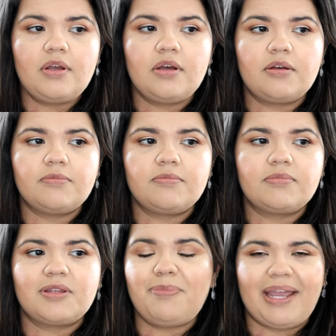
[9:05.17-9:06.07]

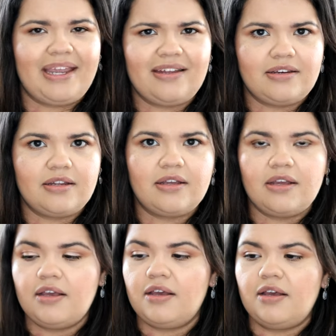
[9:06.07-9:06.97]
um, the pain
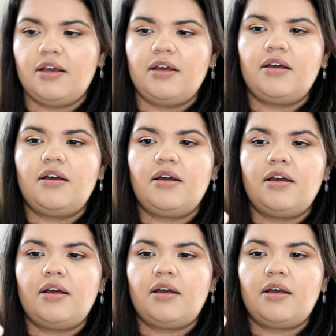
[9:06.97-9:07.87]

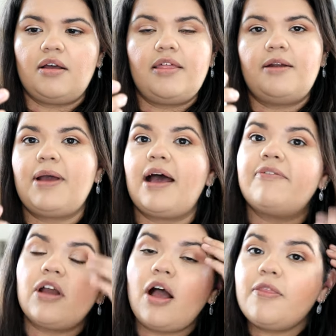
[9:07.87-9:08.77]
uh, that I'm
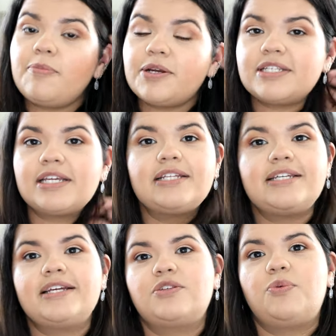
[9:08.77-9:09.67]
having on the piercing, it
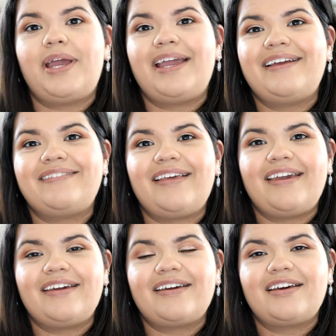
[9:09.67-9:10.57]
takes it away in
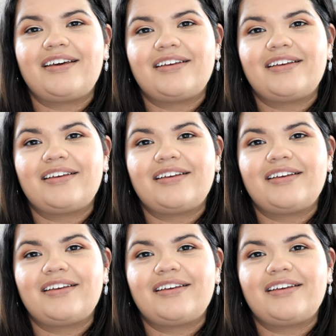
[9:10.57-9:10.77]
like